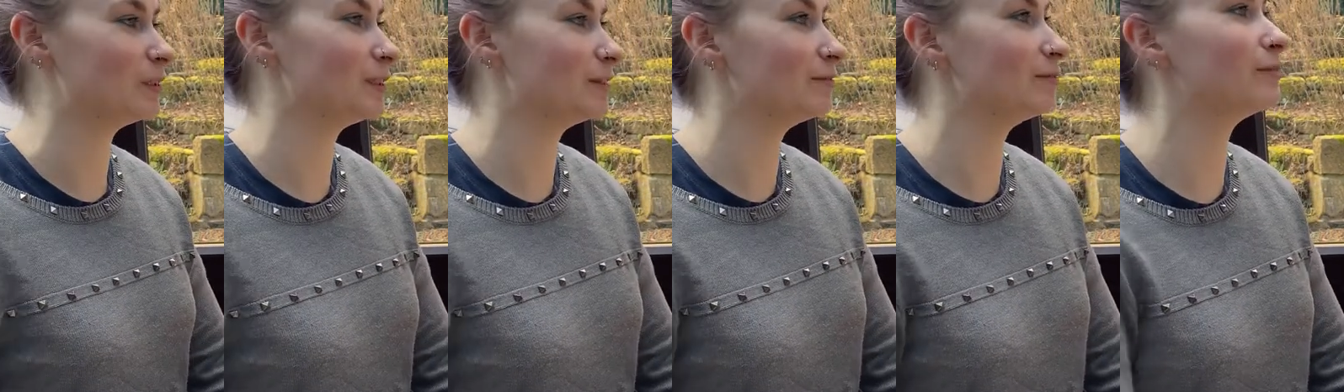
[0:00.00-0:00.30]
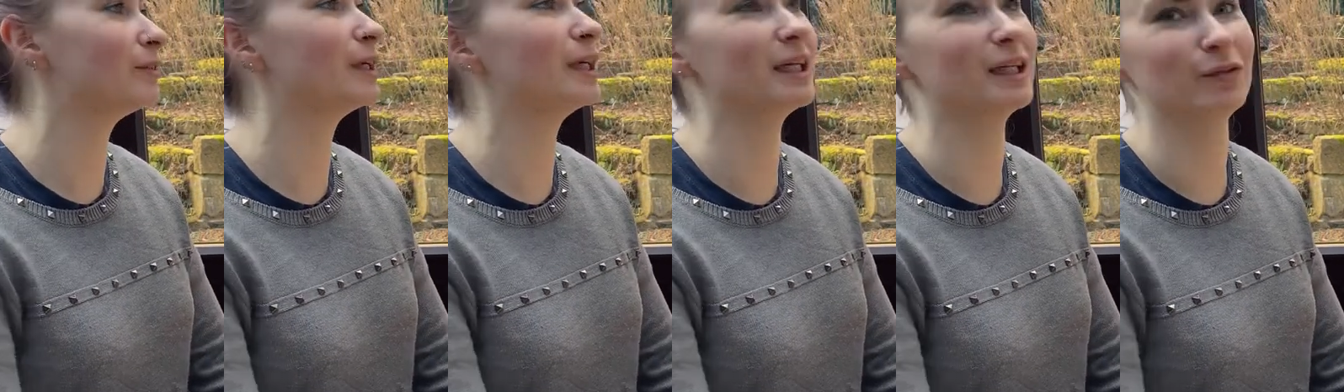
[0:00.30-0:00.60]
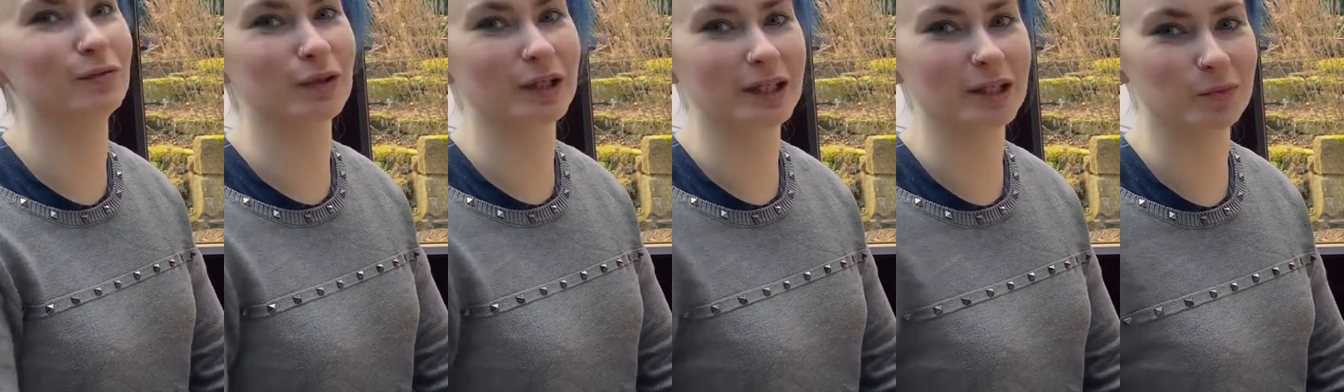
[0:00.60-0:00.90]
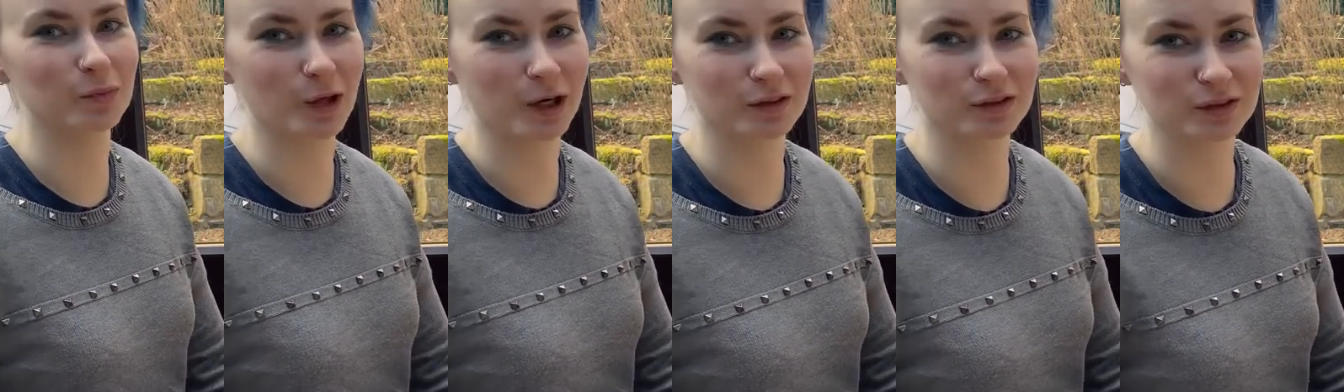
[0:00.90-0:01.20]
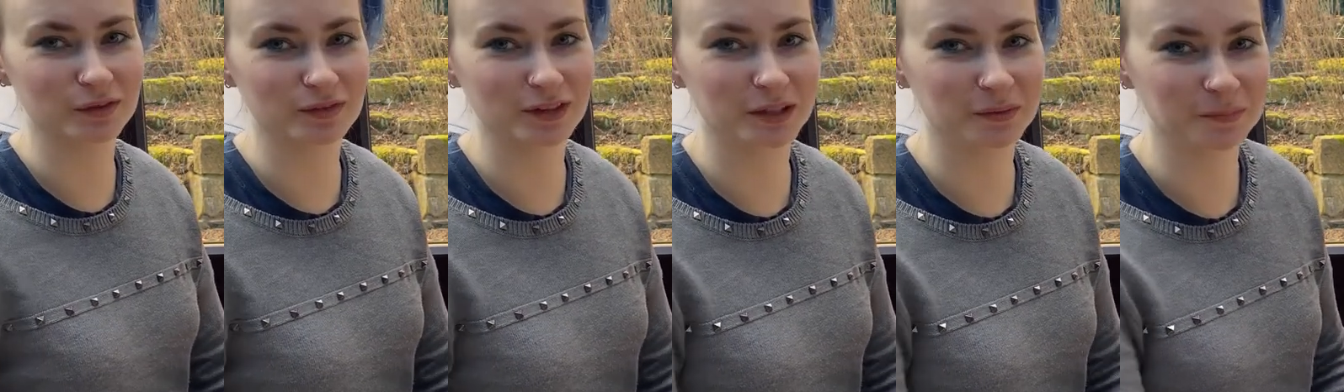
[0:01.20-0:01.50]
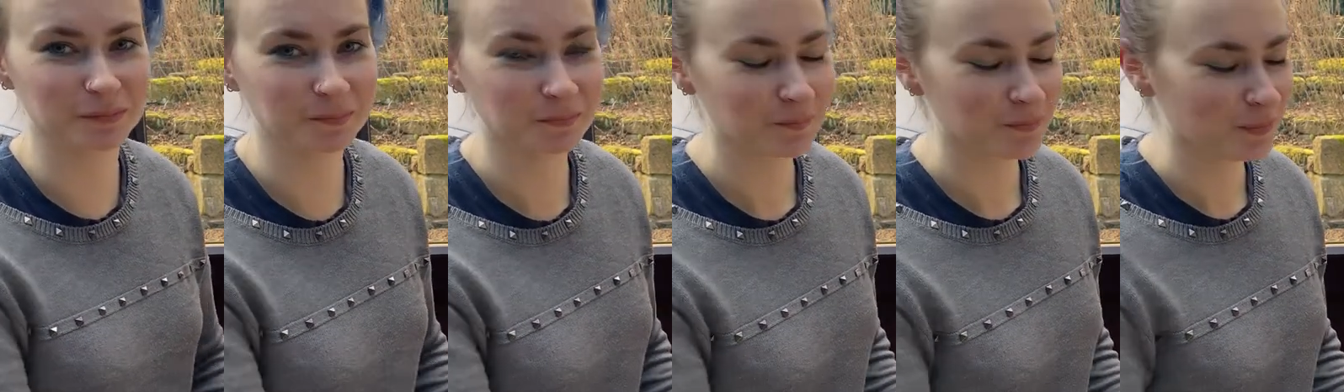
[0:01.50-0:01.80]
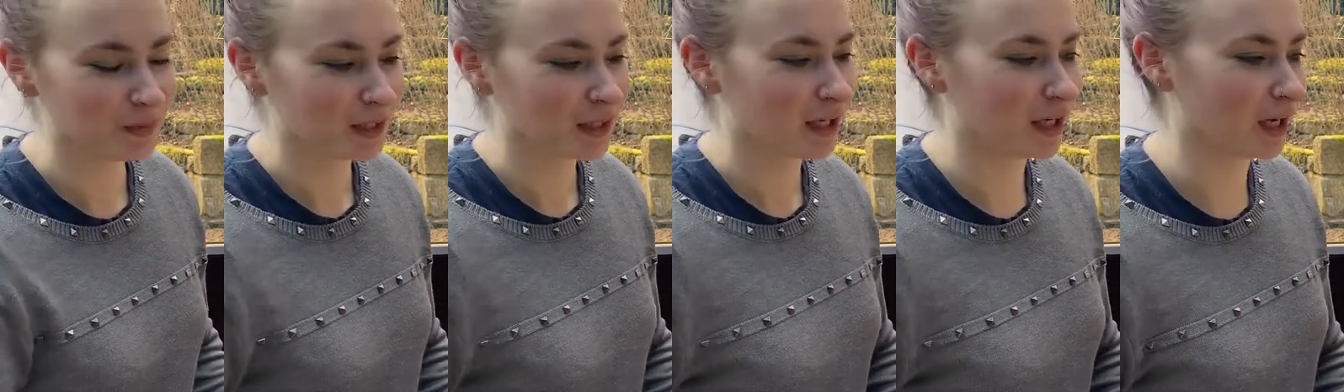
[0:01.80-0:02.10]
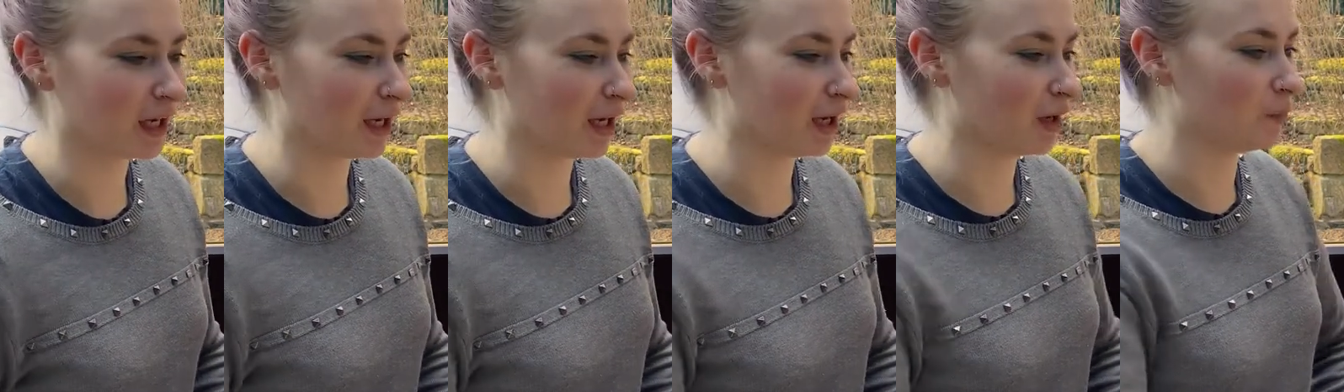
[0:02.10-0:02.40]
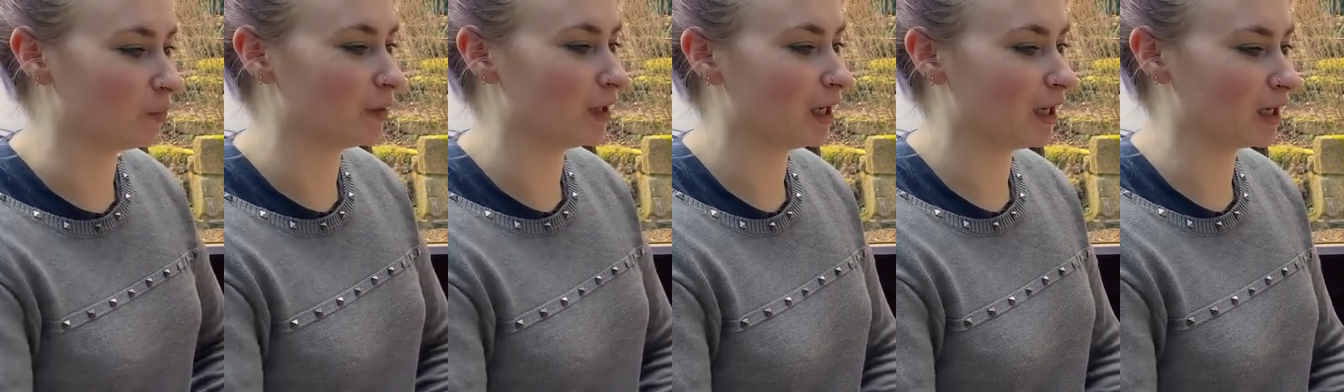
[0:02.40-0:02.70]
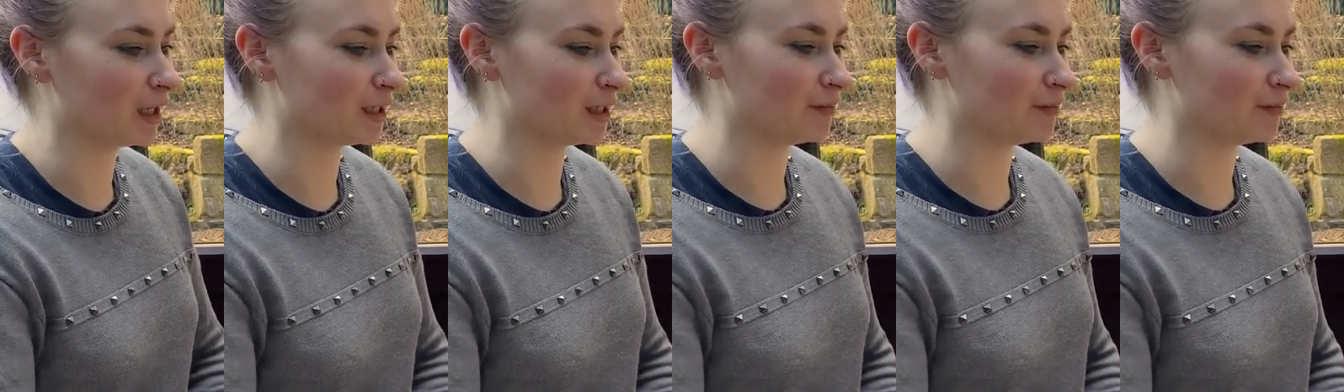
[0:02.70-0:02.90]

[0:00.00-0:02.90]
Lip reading: really, really proud of him. And